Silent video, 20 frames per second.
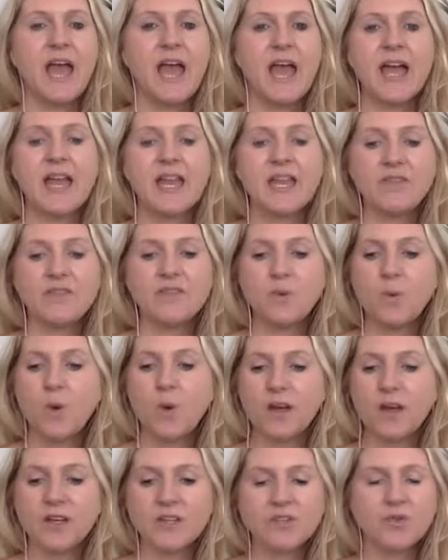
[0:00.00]
And if you
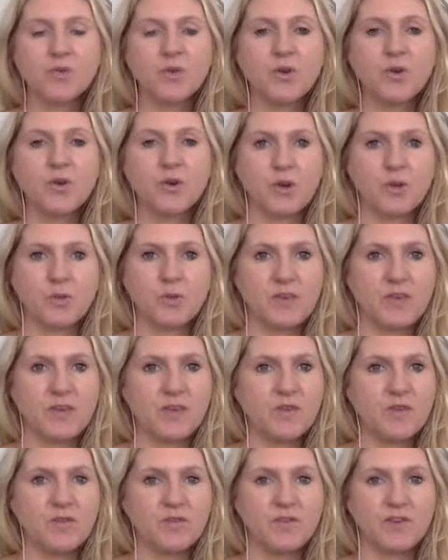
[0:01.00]
walk into a group that
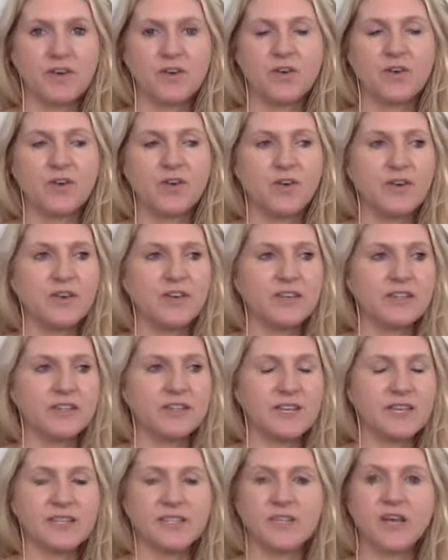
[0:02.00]
you feel it
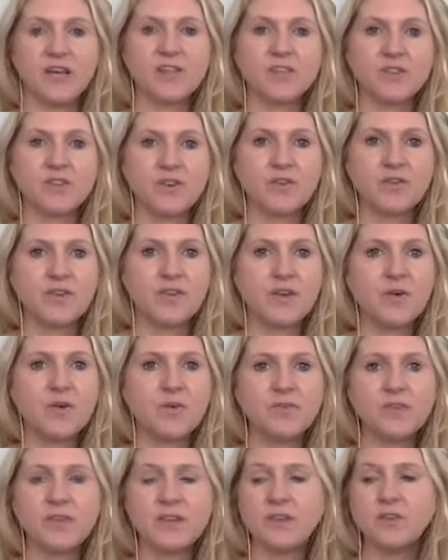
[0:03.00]
does not serve
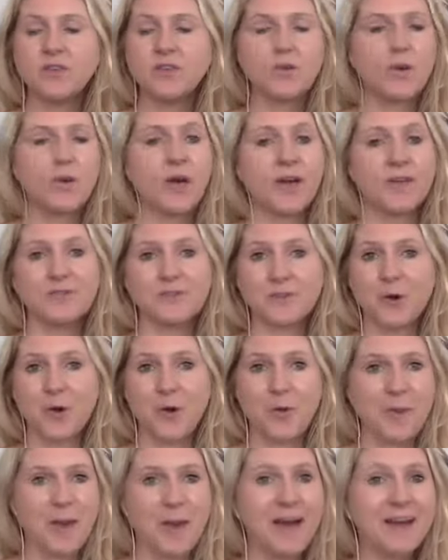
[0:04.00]
you, then you don't have to
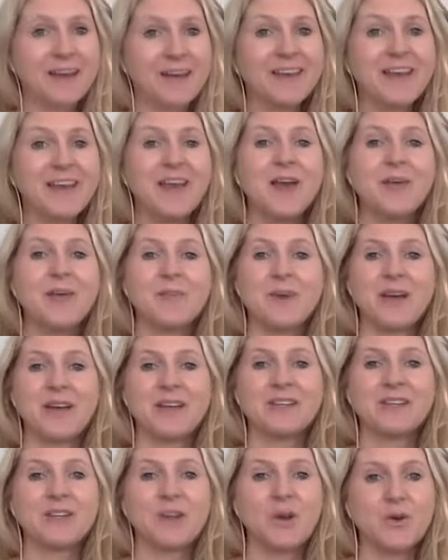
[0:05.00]
go back.
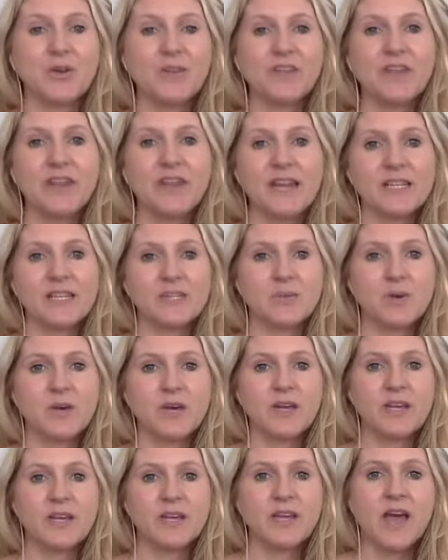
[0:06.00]
But go to the next
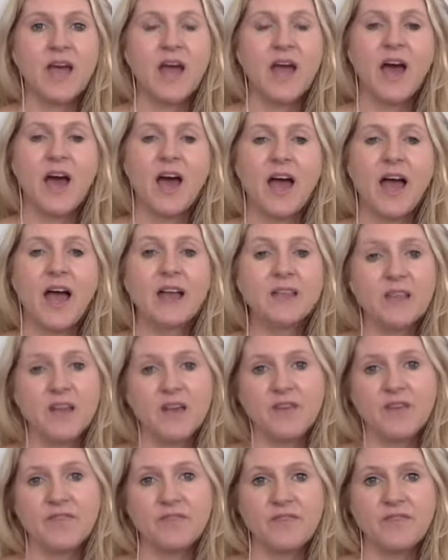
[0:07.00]
one. Uh, I
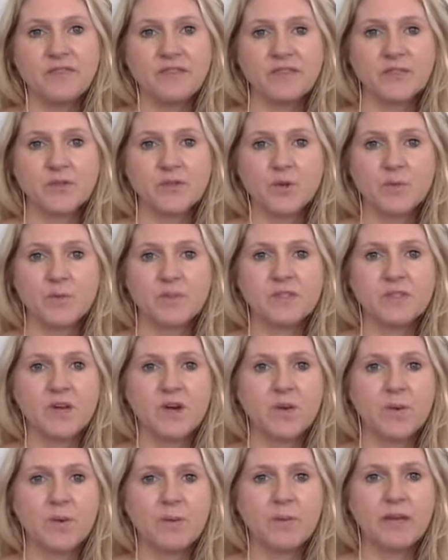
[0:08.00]
love that this group is
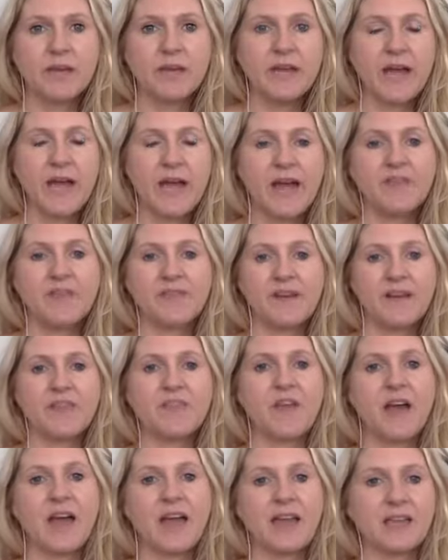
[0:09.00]
all women. I find
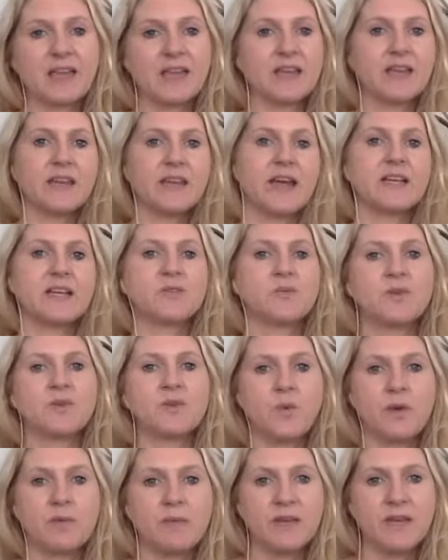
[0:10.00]
that I can connect with
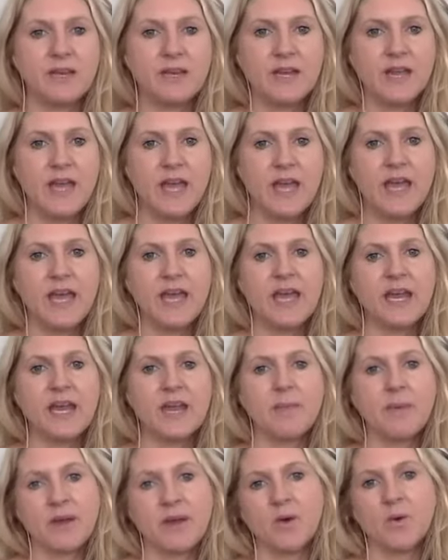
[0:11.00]
women in a
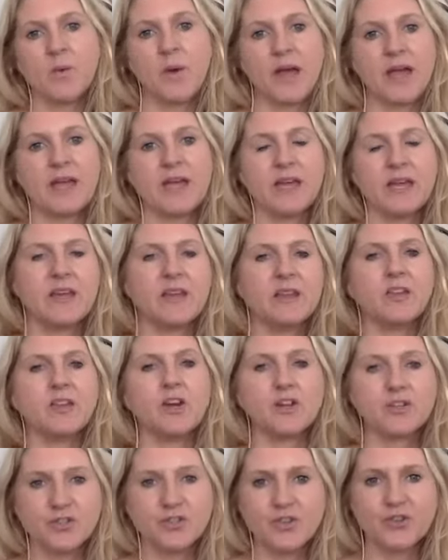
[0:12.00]
better way in
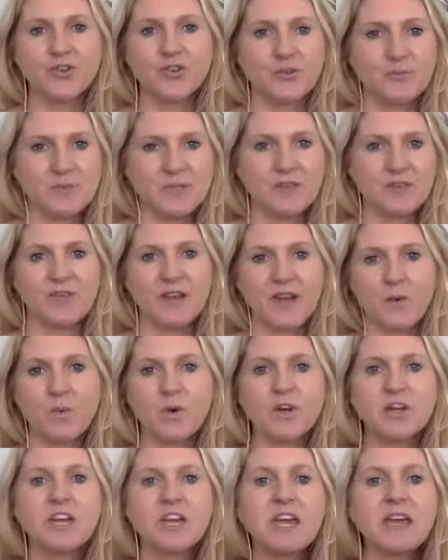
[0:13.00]
larger groups of
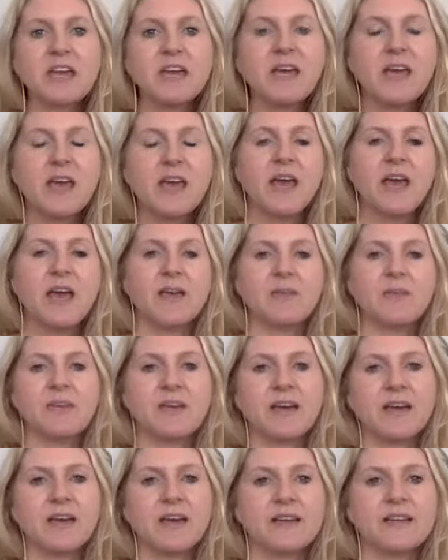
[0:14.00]
networking,
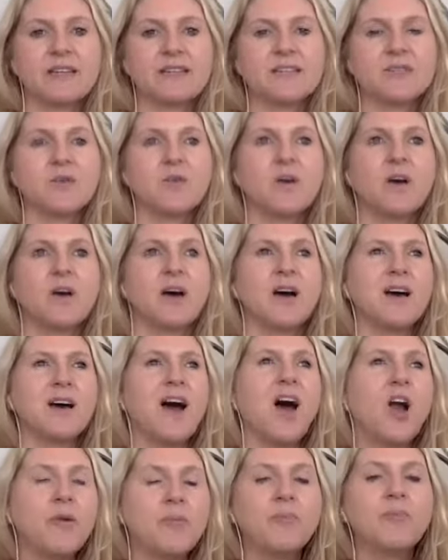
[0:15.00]
because uh,
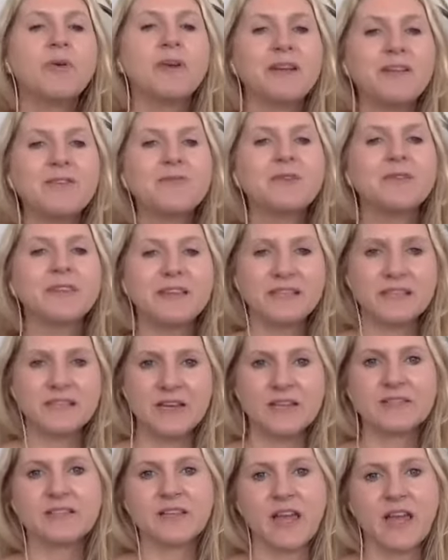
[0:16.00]
our brand really
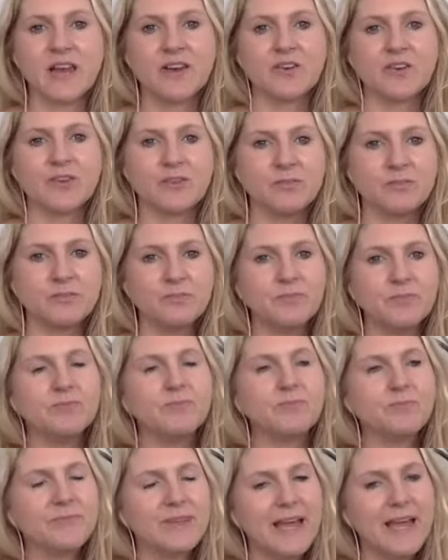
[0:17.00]
does cater
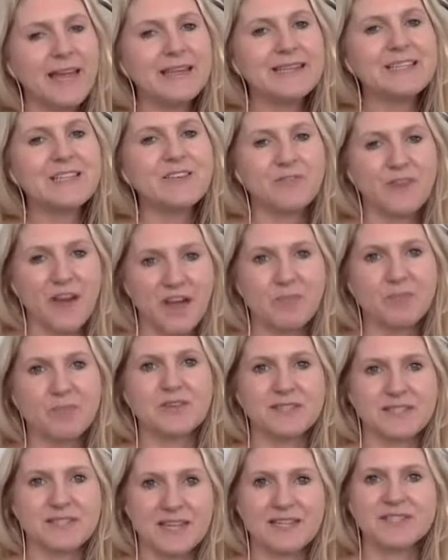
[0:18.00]
ninety-five
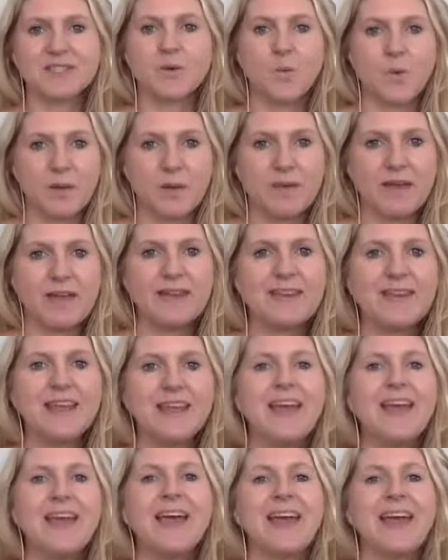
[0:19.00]
percent to women.
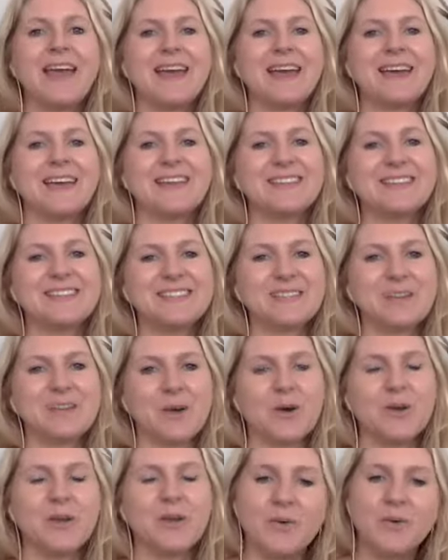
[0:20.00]
And
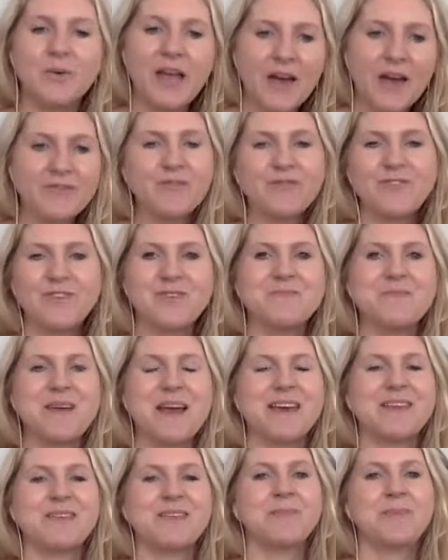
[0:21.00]
so, you know, we have a few
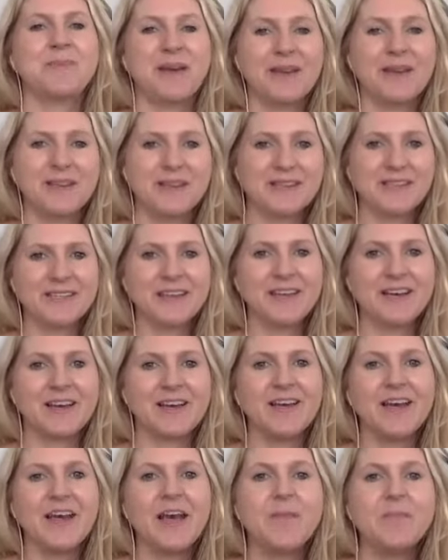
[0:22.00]
men, but uh,
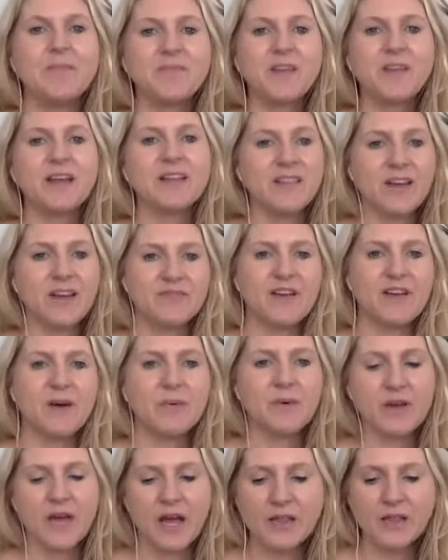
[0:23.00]
I love that.
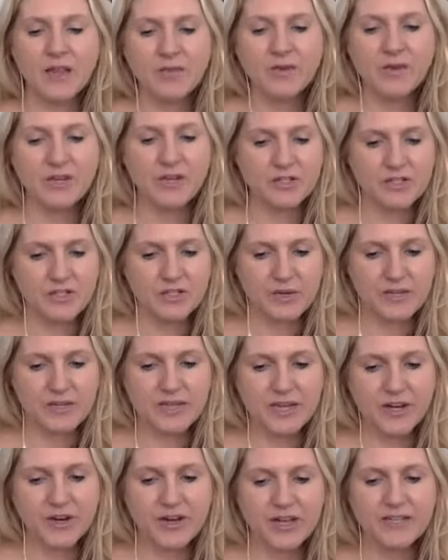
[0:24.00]
I love what you're doing
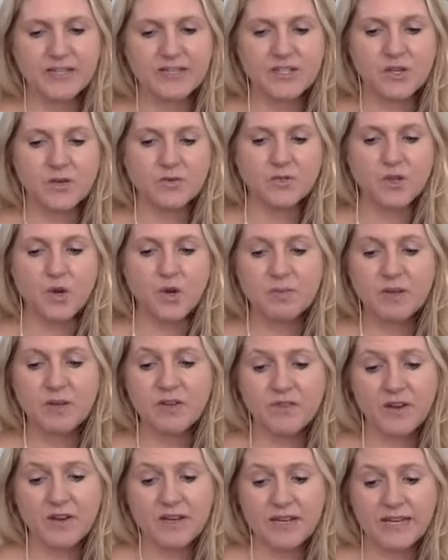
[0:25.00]
there. And so don't be
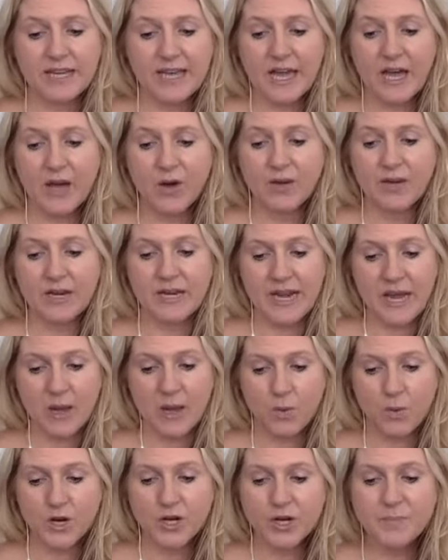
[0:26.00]
afraid to get out and
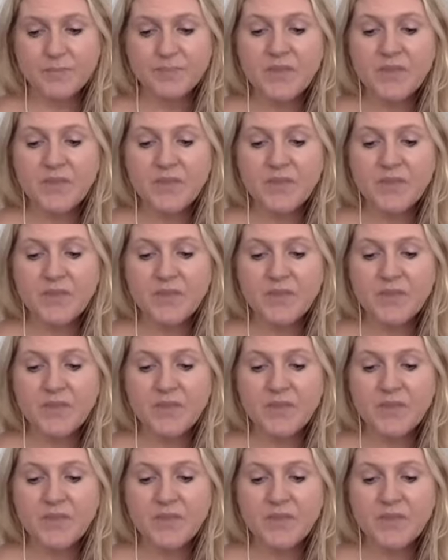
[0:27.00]
network.